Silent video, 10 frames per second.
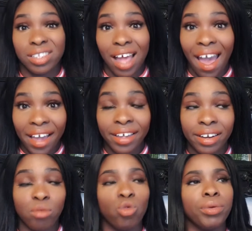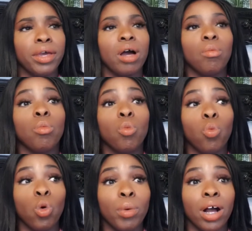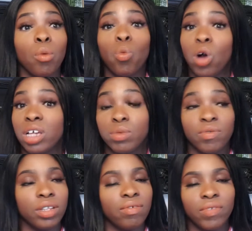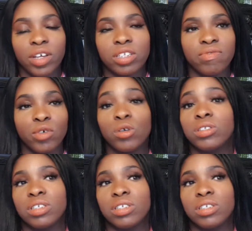The acne will become will become worse within the first four